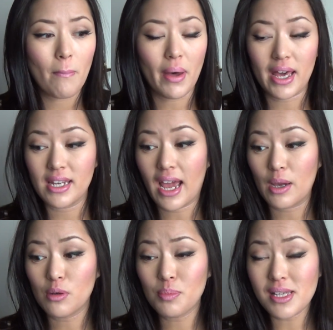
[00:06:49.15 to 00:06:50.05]
But
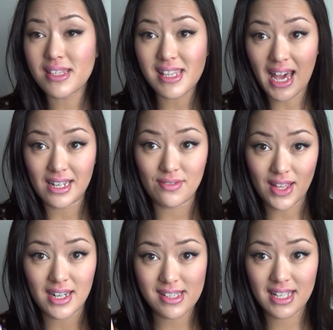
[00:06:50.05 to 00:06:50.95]
I will be sad if
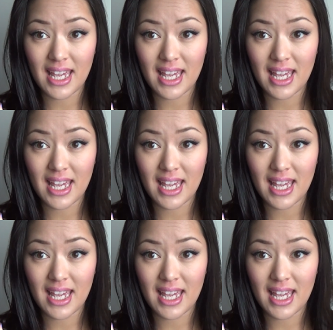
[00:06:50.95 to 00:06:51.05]
that is the